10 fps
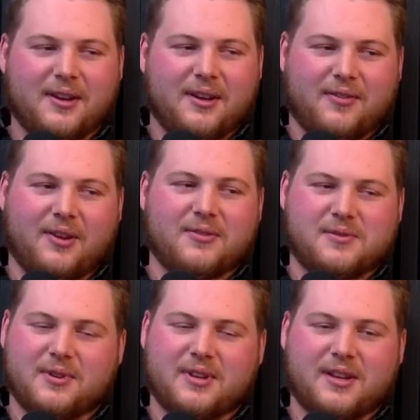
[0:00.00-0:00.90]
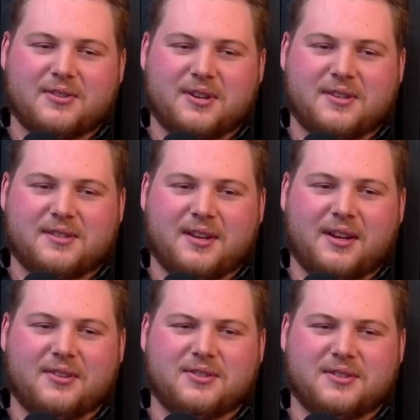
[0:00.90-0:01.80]
I thought it was really
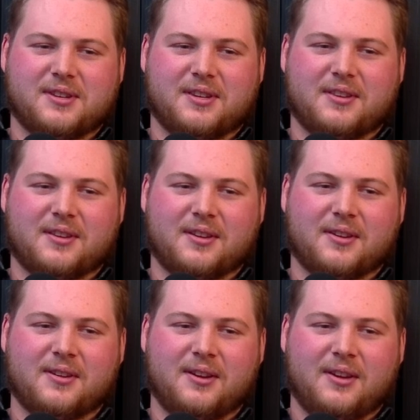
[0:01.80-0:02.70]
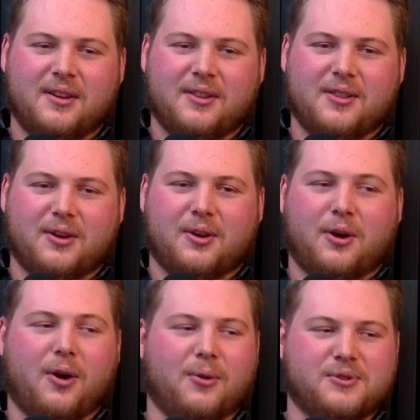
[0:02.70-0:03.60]
interesting, and just like the
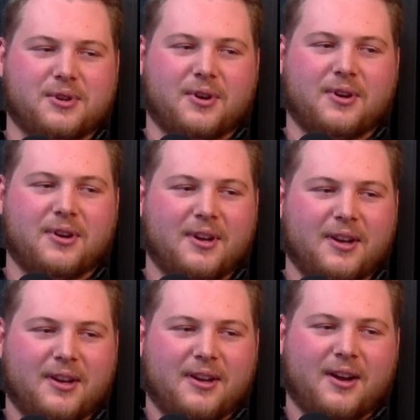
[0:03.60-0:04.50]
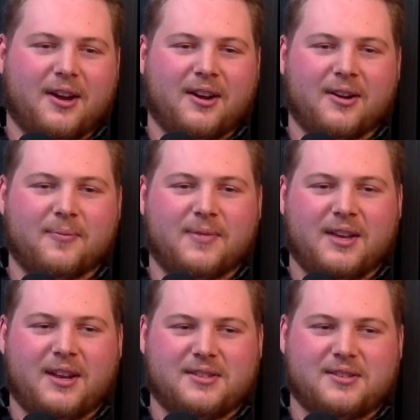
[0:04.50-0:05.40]
culture.
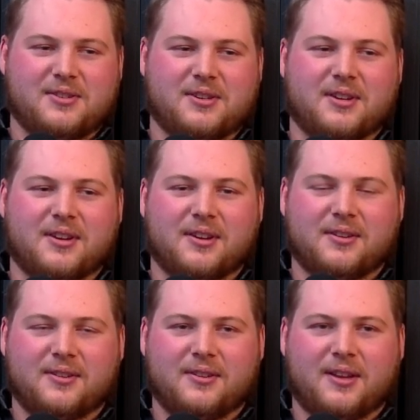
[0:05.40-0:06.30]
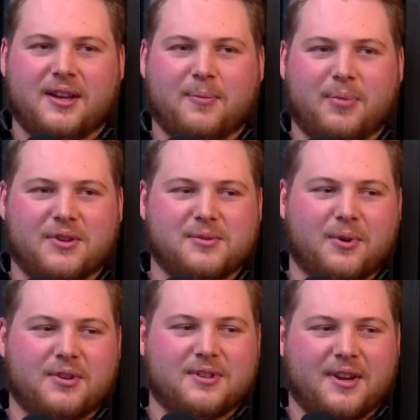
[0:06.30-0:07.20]
And that's such a like
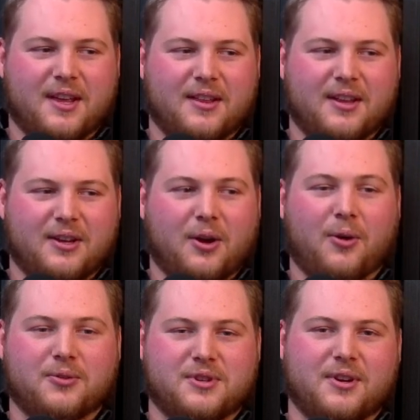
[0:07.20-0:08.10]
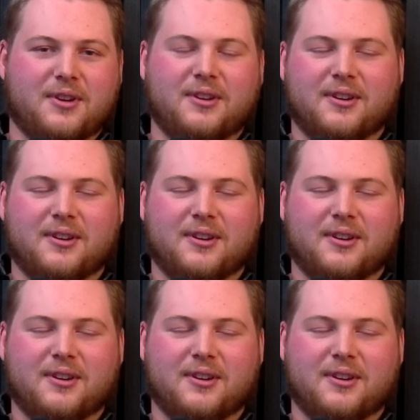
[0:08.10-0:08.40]
buzzword today, like culture.